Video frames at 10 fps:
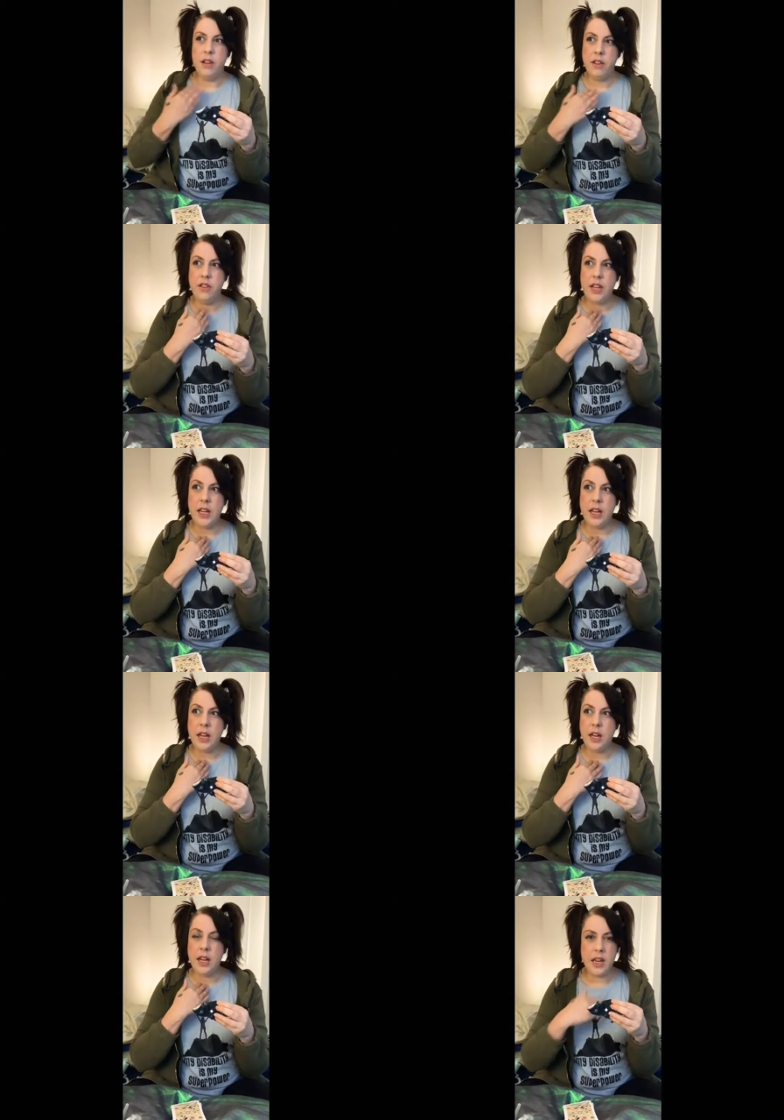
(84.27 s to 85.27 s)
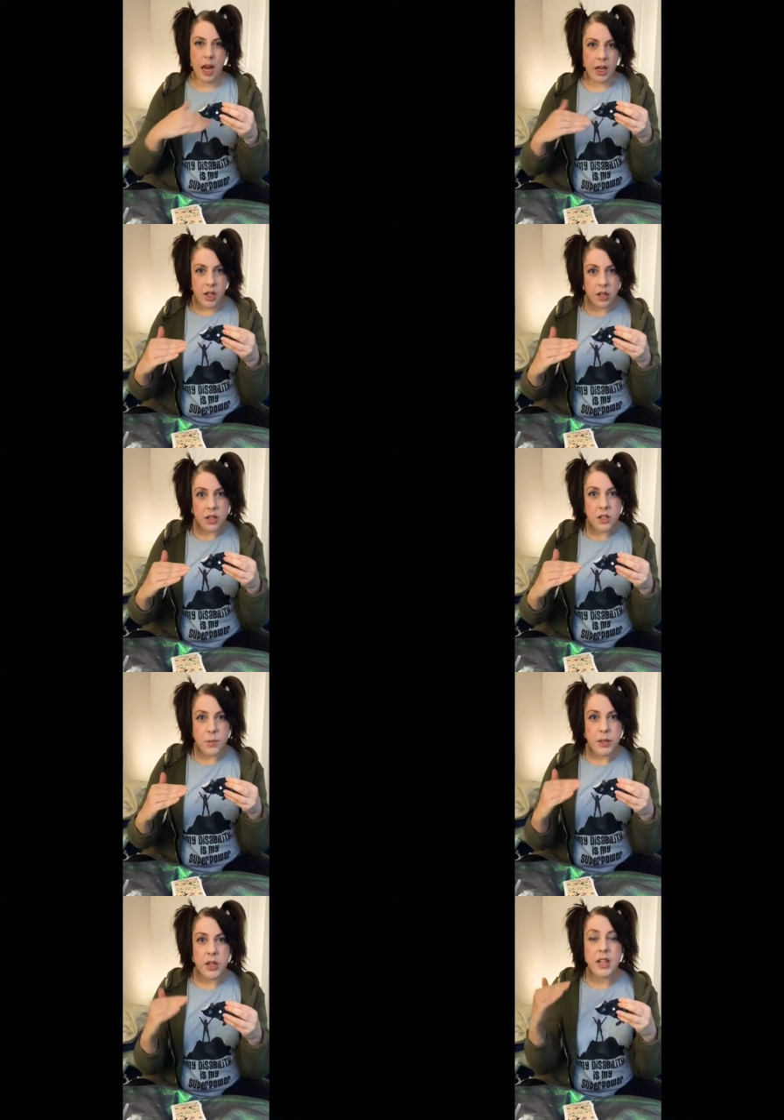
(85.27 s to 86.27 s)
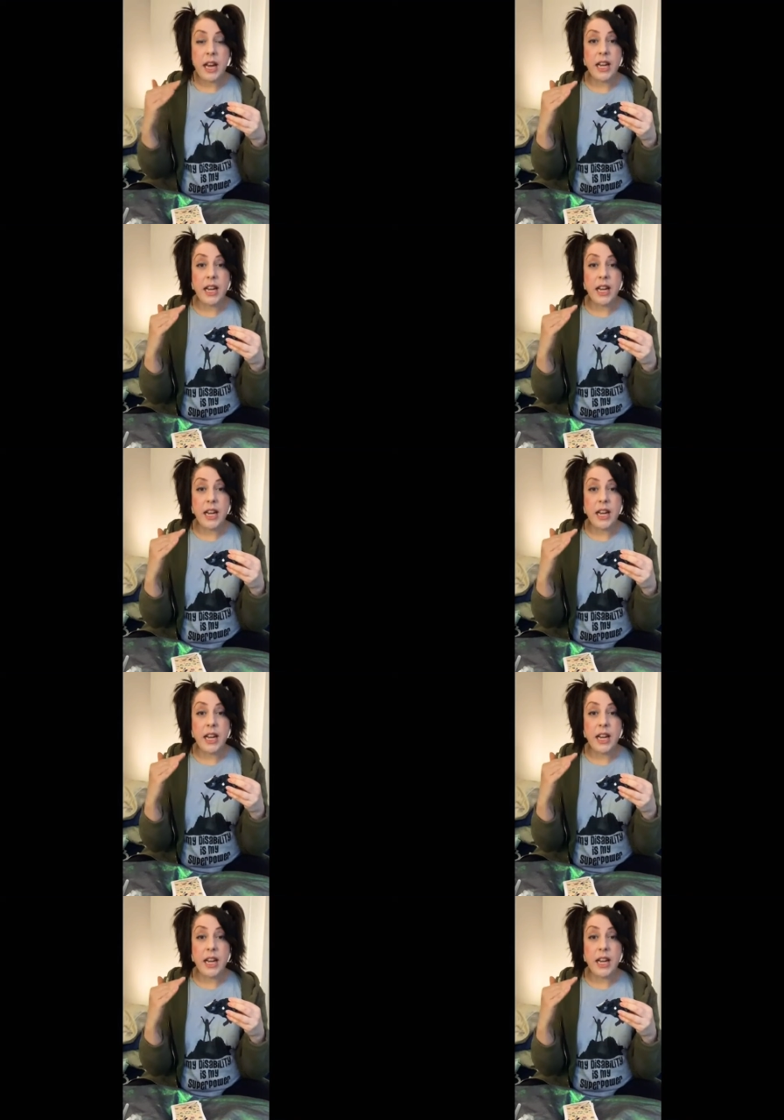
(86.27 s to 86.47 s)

the connection to spirit that I